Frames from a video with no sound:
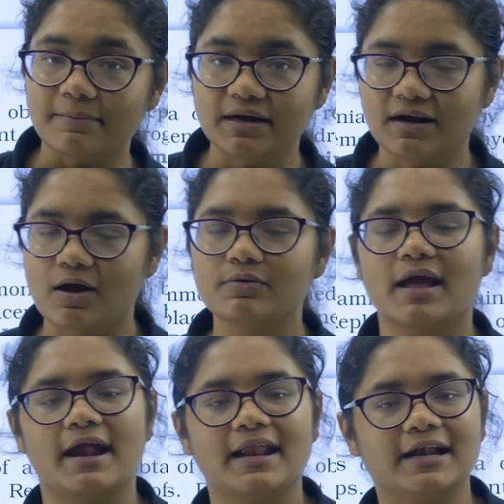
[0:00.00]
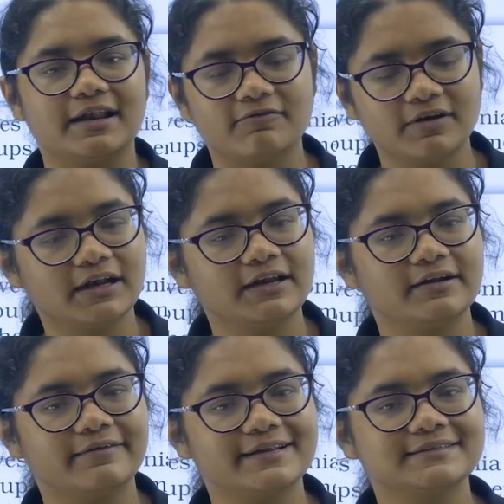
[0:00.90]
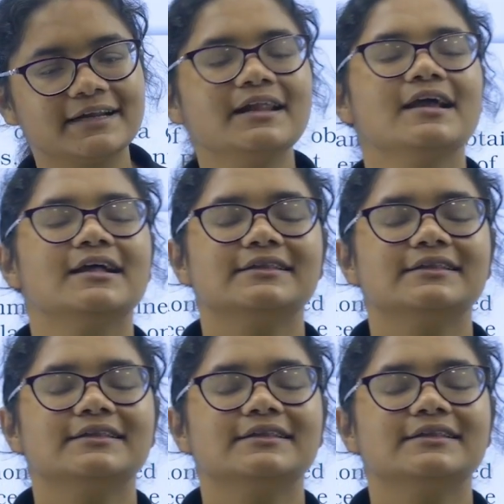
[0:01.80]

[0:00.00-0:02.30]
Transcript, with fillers: comment down and I'll definitely address it.